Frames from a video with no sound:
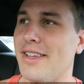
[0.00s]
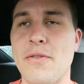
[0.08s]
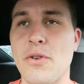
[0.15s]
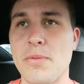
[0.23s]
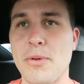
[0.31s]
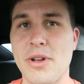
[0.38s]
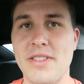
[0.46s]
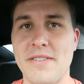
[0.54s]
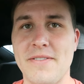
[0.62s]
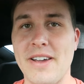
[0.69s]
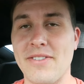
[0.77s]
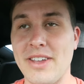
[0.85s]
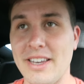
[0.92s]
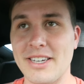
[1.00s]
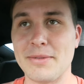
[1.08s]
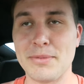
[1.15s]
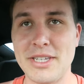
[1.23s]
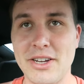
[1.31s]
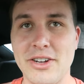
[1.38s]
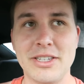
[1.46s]
fourth book in the Five
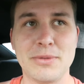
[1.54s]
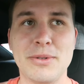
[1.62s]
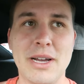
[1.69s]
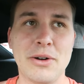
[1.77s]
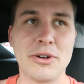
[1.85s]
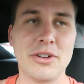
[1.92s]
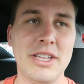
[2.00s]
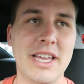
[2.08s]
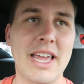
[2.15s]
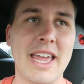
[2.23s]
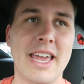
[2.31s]
Kingdoms series was out early